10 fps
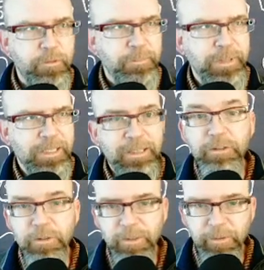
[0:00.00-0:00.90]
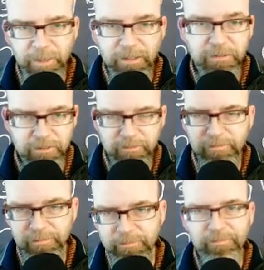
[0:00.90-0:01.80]
would be an issue anyway, because
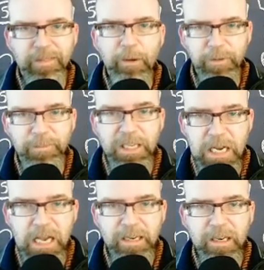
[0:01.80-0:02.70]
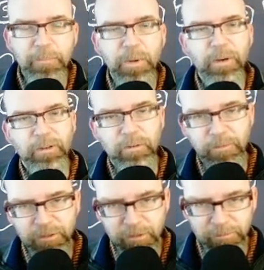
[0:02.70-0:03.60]
that would be an odd number, and
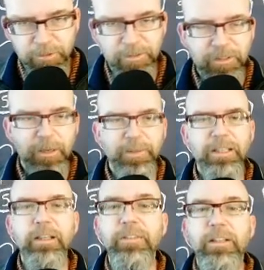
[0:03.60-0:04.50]
chromosomes always come in even